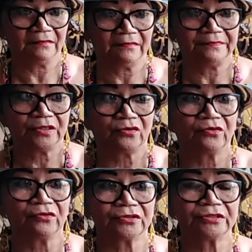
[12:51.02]

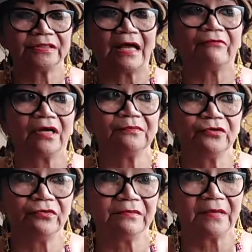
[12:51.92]
because now I'm
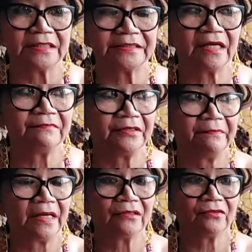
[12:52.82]
doing my summer
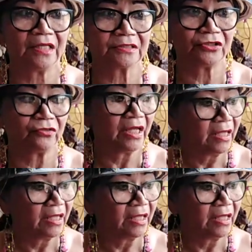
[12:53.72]
bag collection.